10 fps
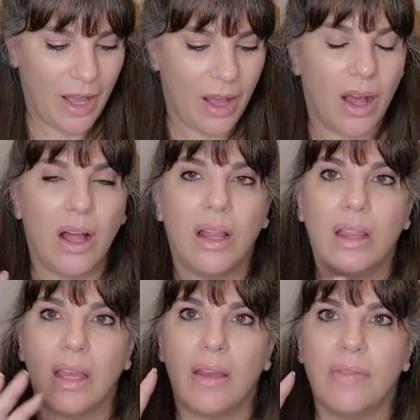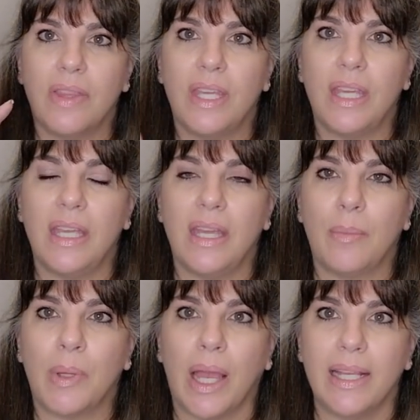All of the
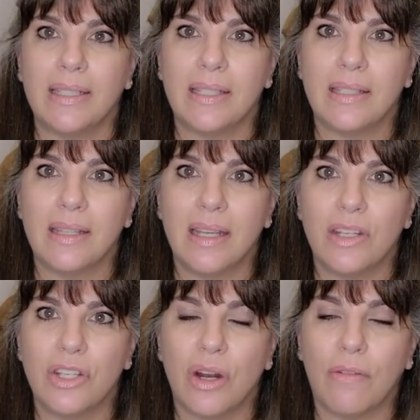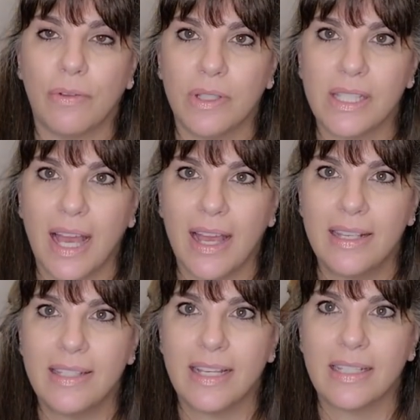appliances in the kitchen are full
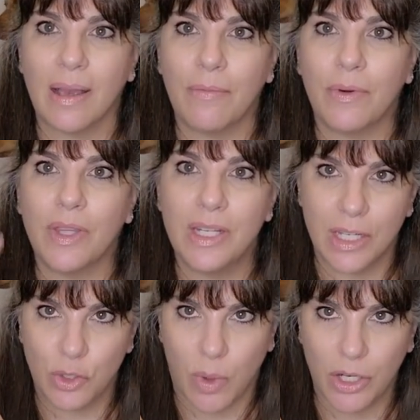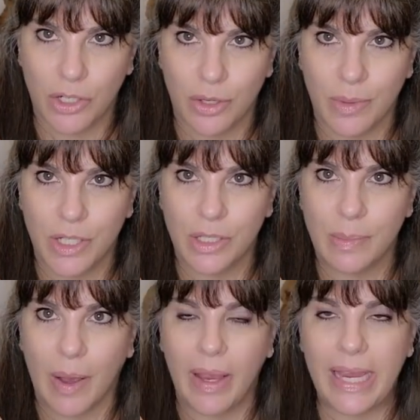size except for the dishwasher, which is
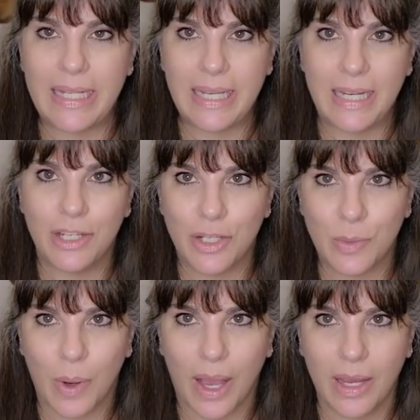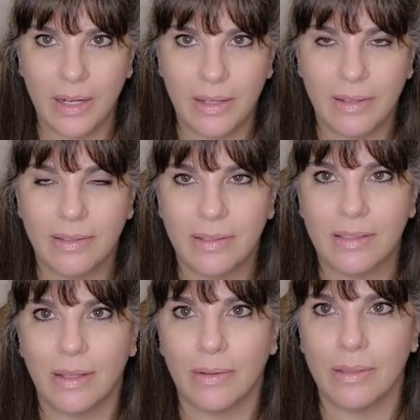about 18 inches wide.
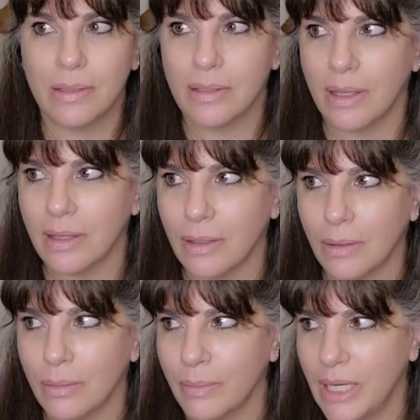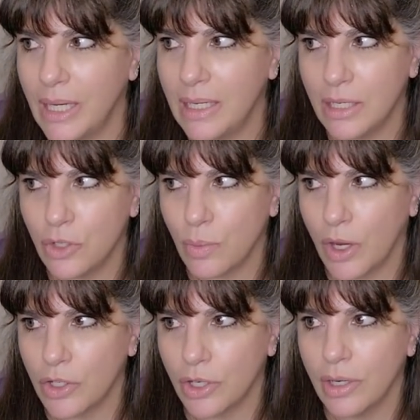So it's a little mini
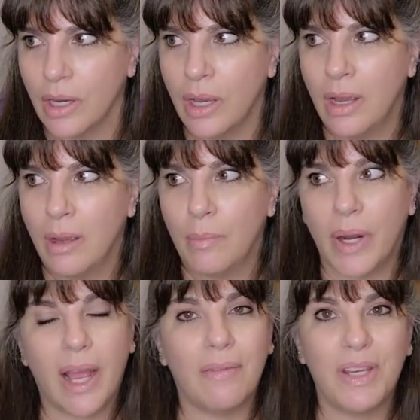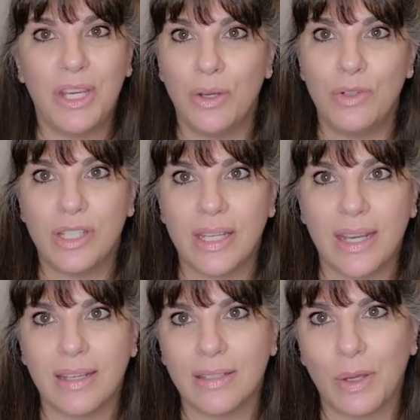dishwasher. But I have a huge
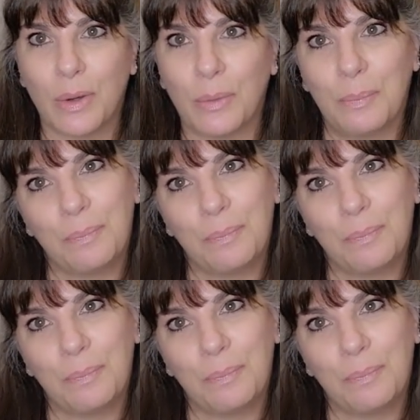sink, so